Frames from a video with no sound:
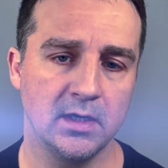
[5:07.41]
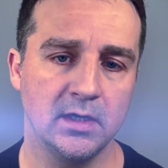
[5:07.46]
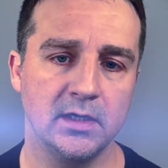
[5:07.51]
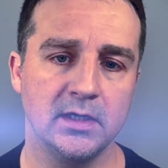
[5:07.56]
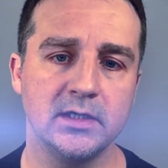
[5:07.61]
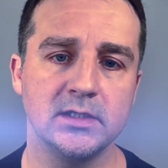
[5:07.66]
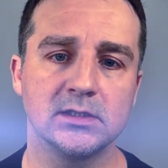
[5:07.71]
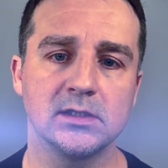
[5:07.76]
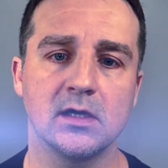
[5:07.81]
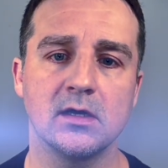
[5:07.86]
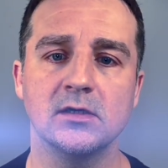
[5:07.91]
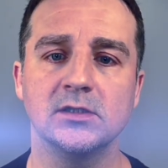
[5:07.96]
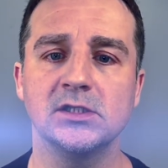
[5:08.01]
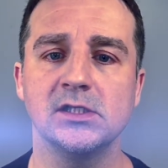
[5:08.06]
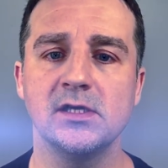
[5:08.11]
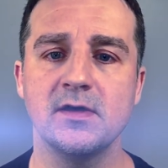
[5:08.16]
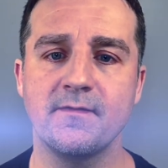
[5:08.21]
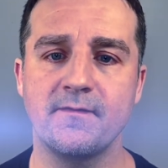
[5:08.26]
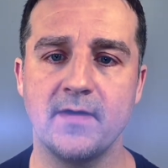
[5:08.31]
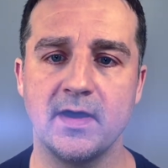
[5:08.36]
He's
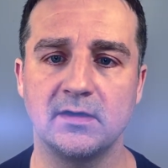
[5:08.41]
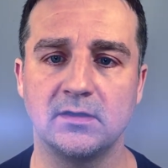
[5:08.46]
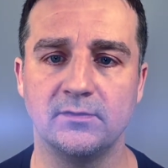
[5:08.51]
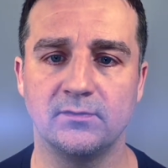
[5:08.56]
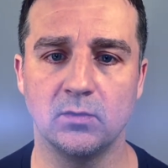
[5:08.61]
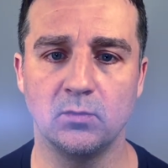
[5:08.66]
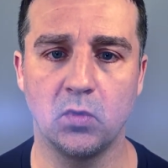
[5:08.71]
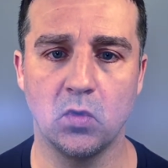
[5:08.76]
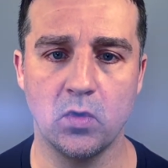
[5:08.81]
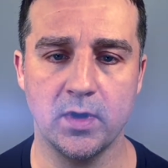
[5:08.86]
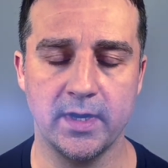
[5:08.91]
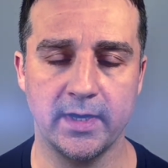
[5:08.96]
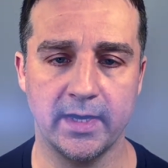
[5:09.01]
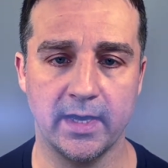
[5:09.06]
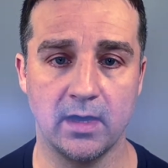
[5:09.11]
largely effective in pointing